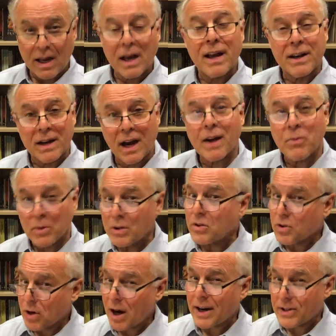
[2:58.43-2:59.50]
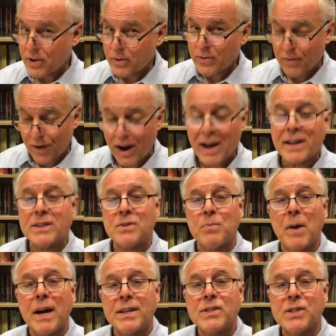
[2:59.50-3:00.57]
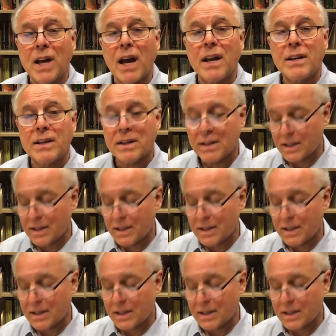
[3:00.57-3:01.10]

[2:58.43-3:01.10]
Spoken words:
"And I will try to find my son,"